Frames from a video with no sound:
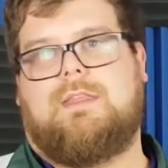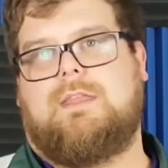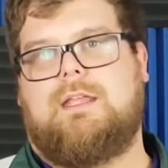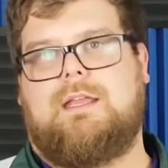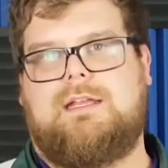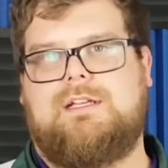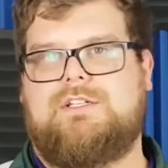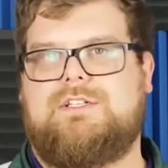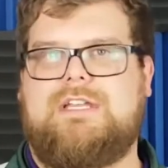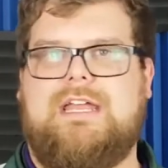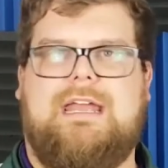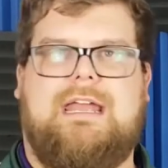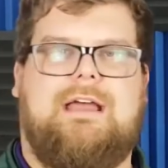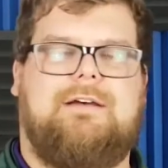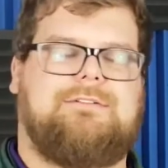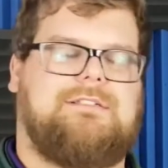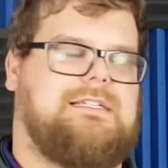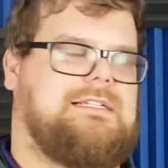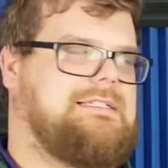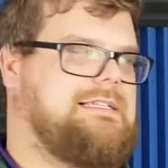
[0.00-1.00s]
each day I
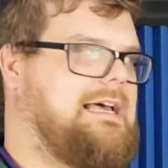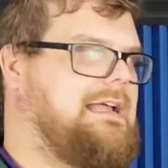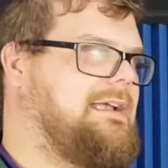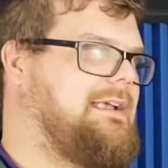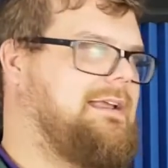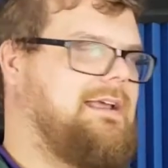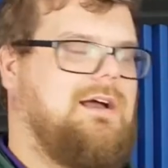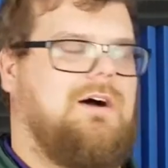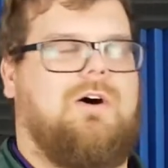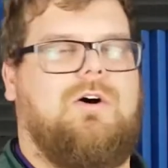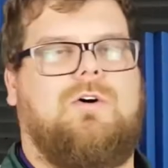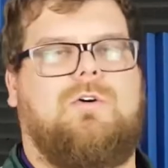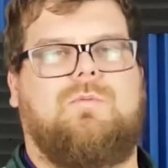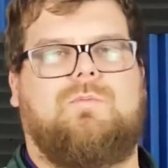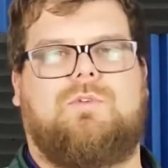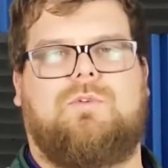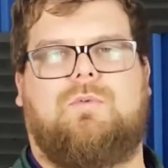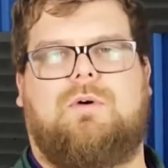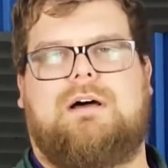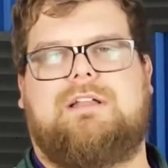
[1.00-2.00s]
was excited to get home
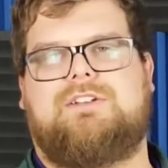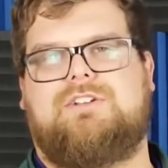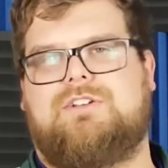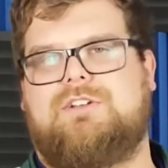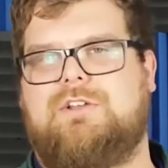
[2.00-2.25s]
to watch a